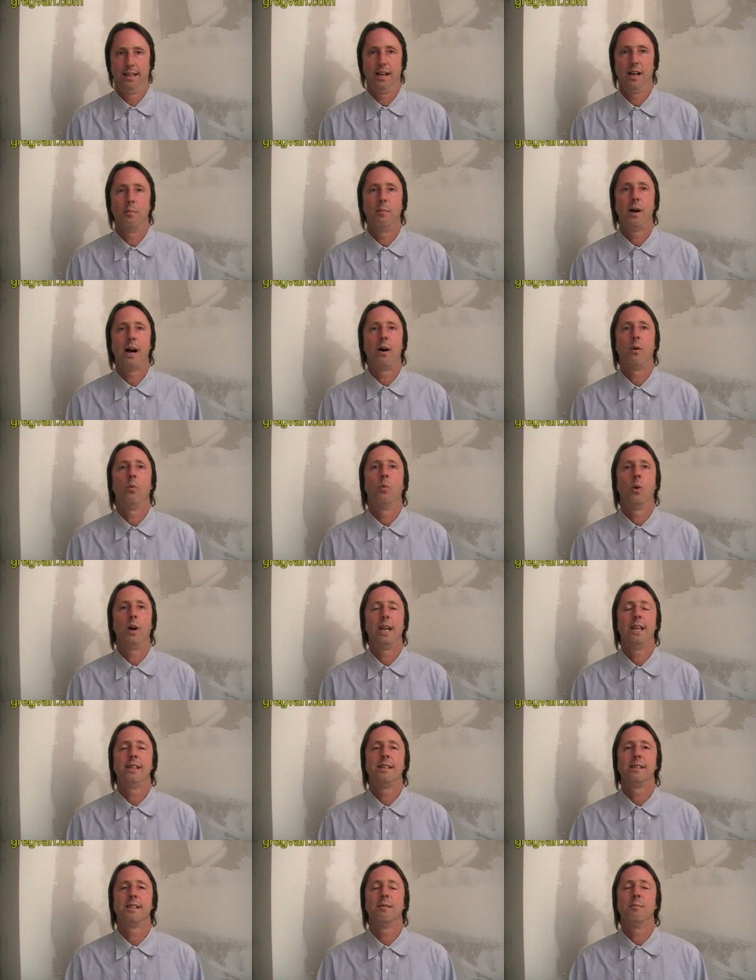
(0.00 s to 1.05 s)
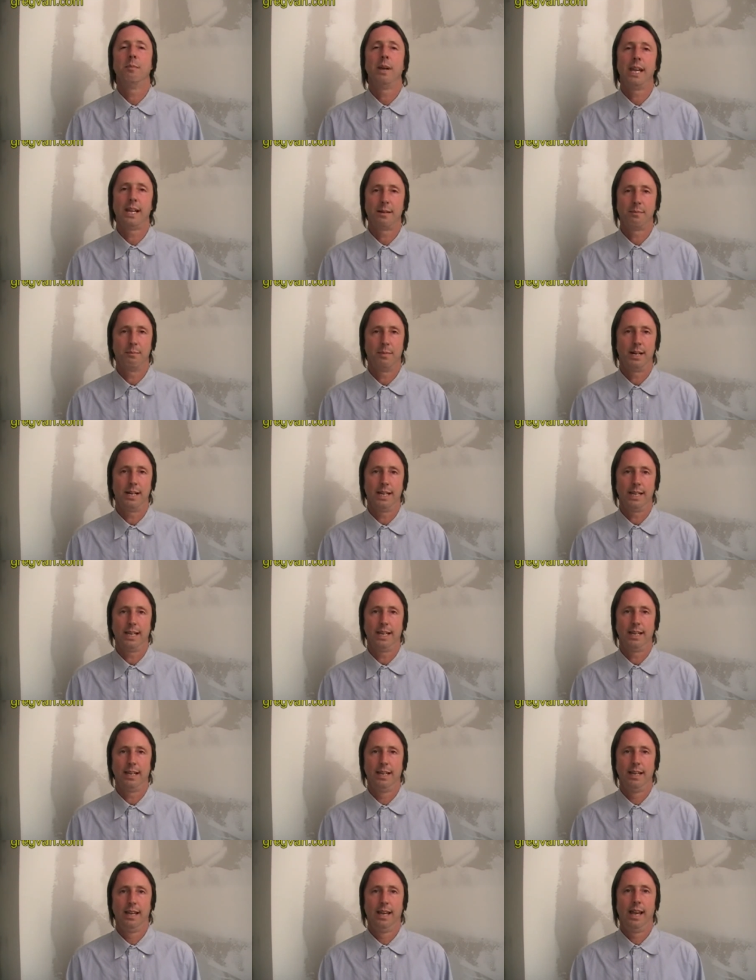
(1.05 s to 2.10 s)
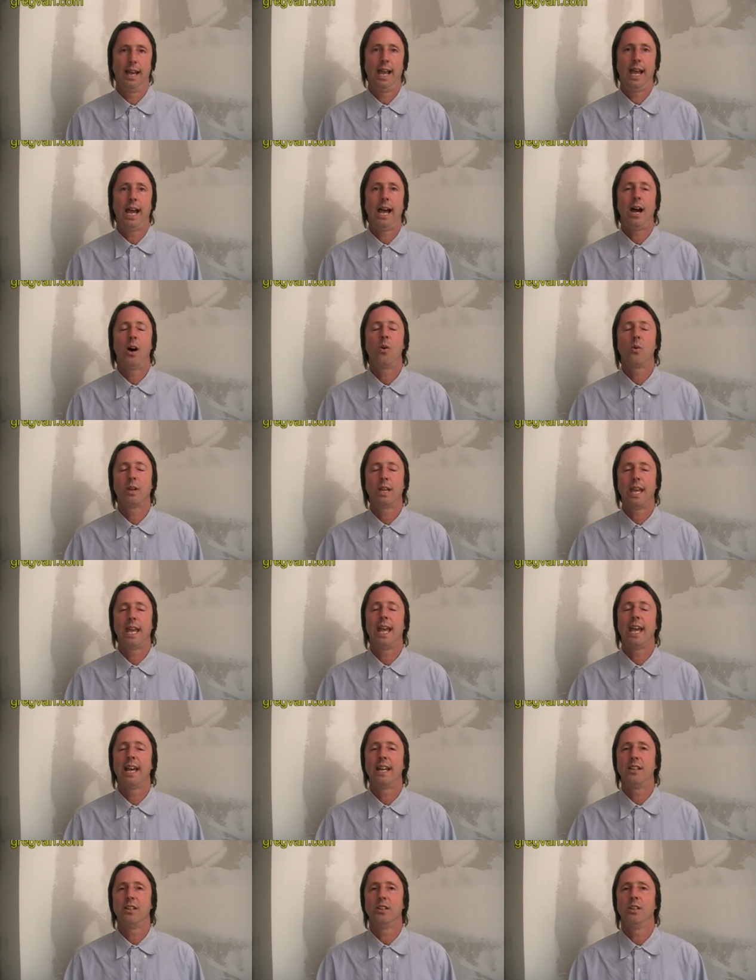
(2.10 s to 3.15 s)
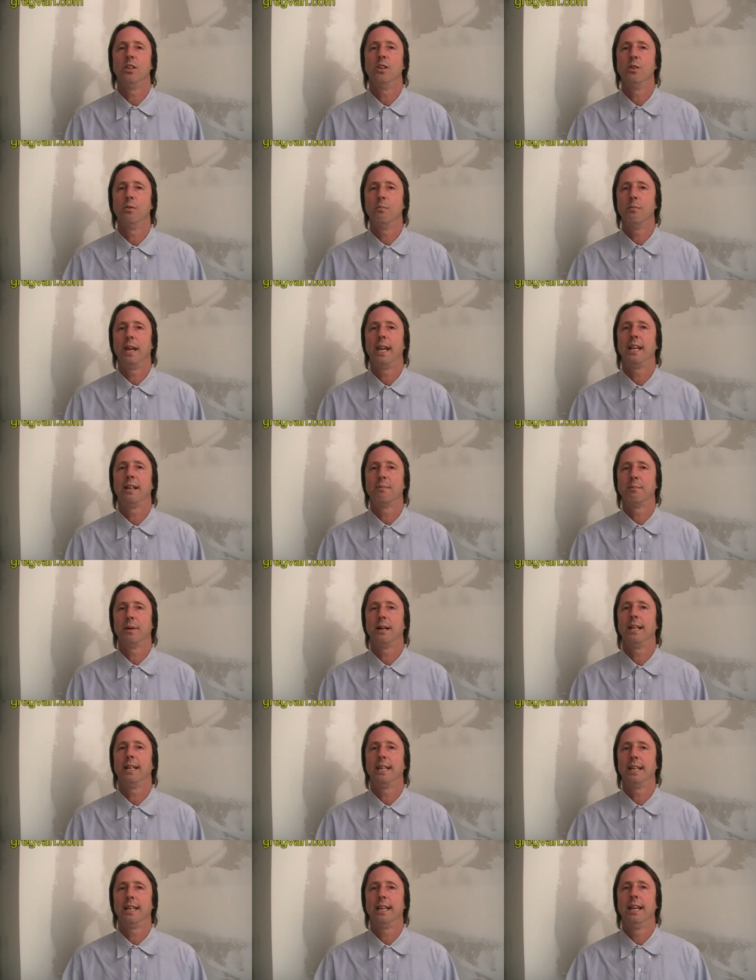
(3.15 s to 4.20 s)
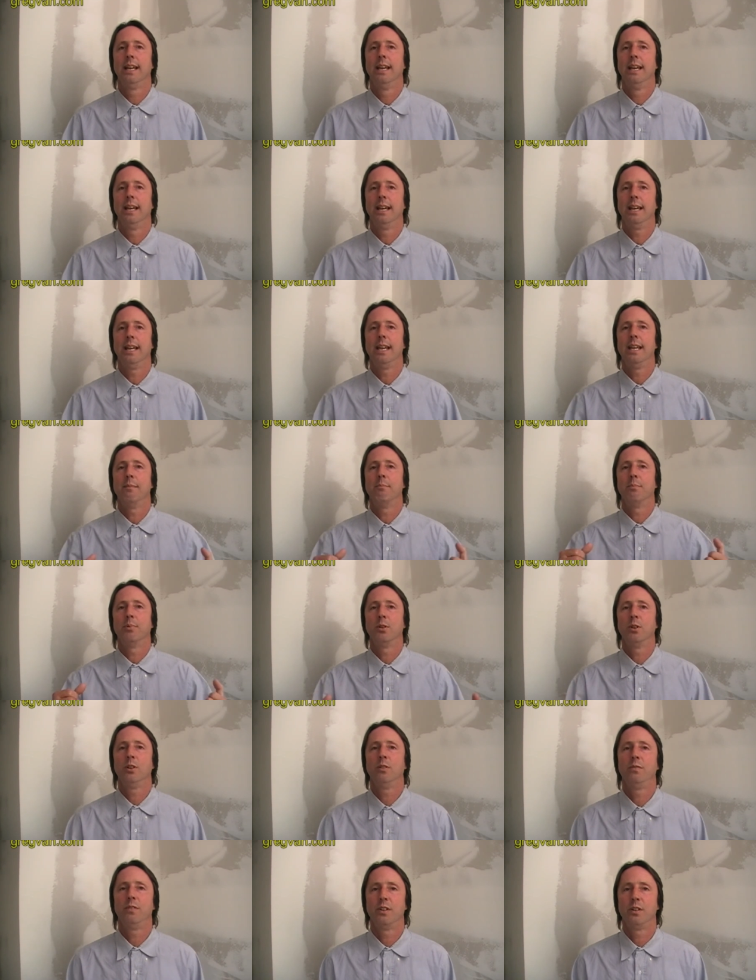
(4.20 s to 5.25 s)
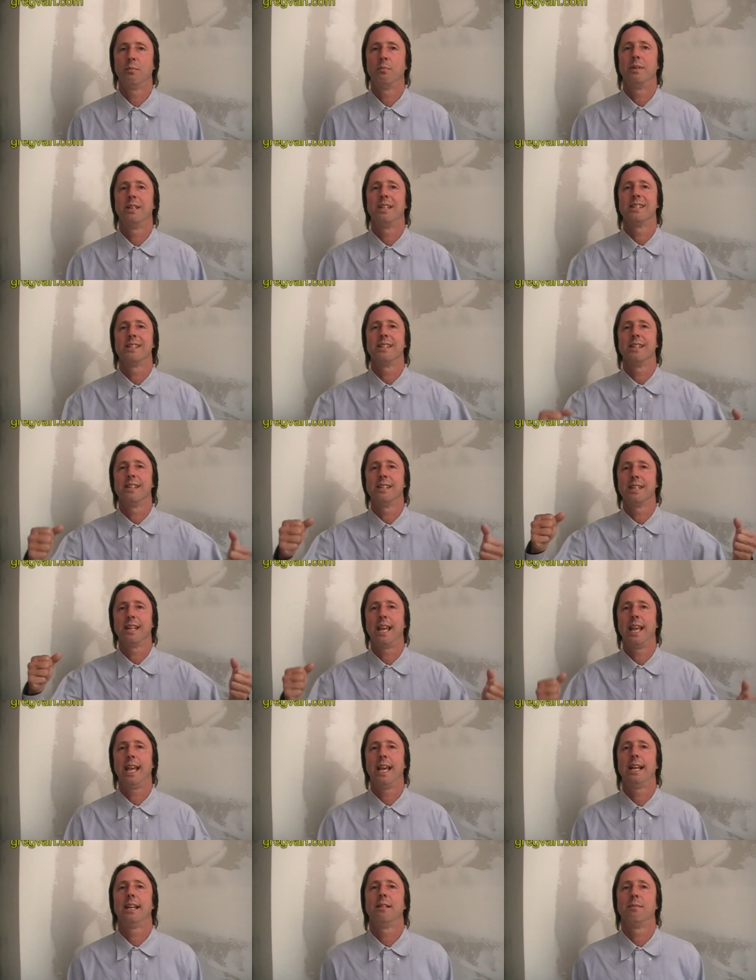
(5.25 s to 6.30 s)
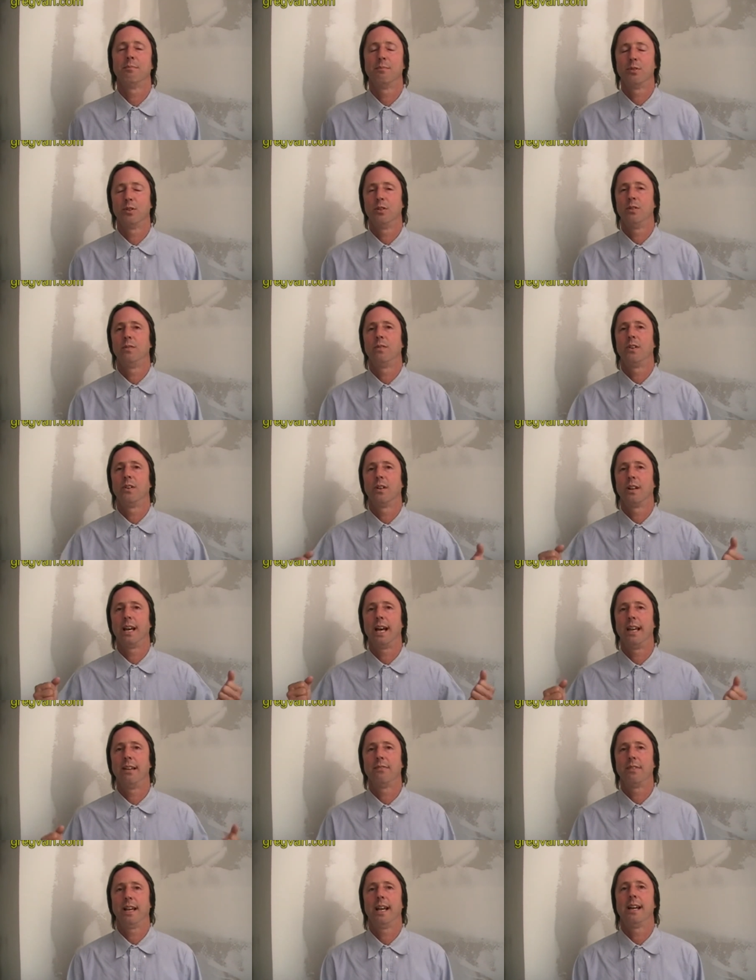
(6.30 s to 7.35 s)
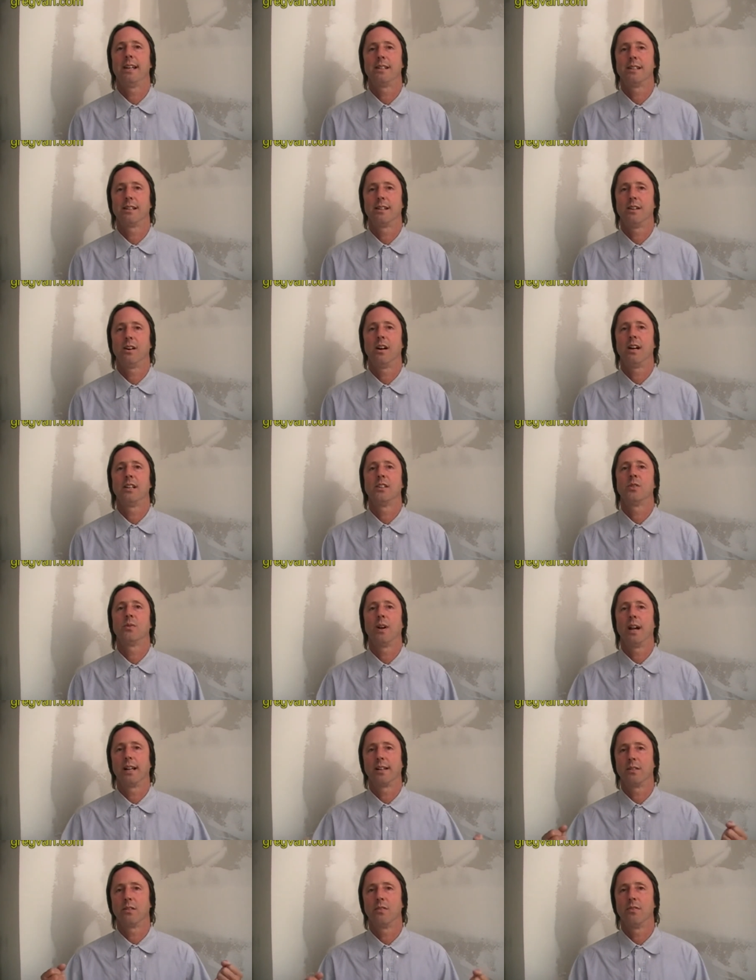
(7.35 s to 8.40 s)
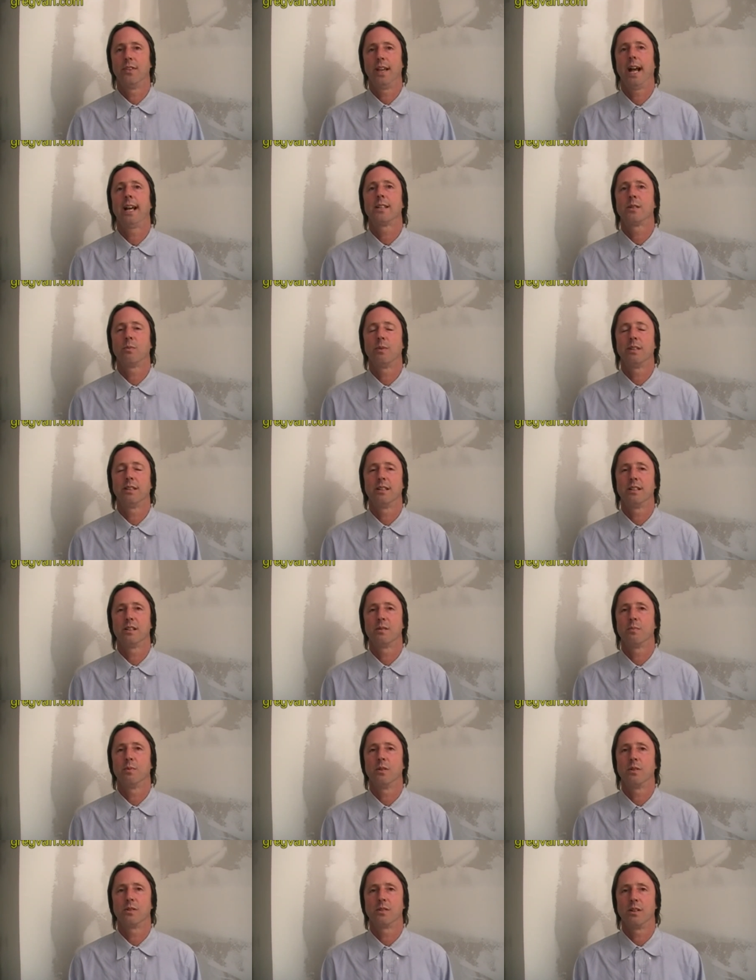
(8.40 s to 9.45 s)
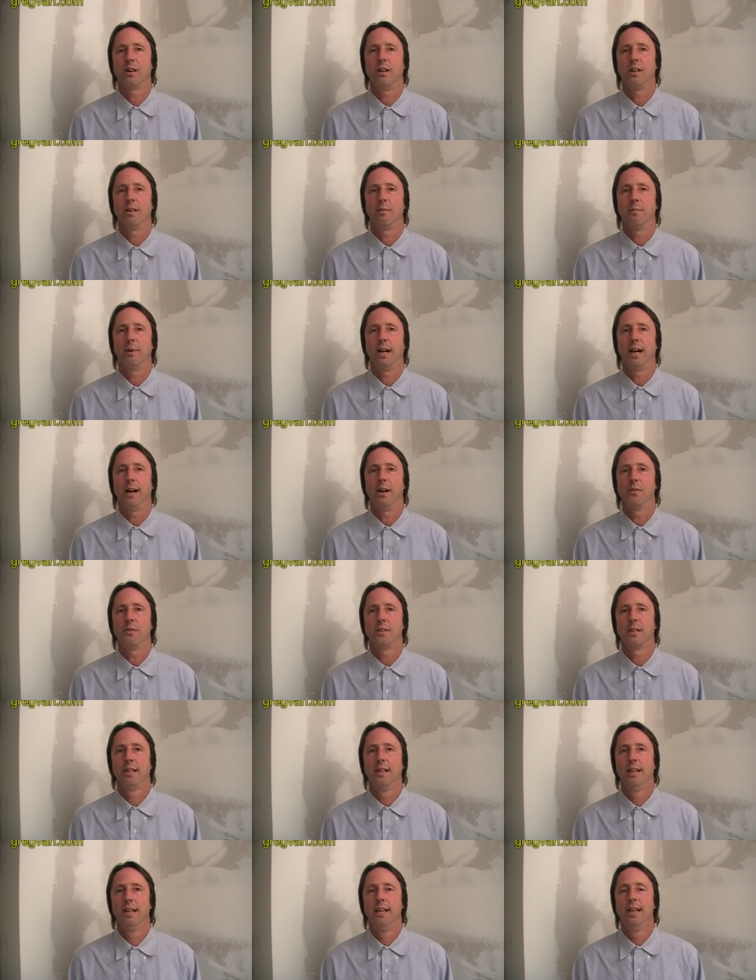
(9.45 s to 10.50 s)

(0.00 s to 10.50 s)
about ways to make money. How can you make money, improve your business, and improve your life as a contractor? That's what this book's all about.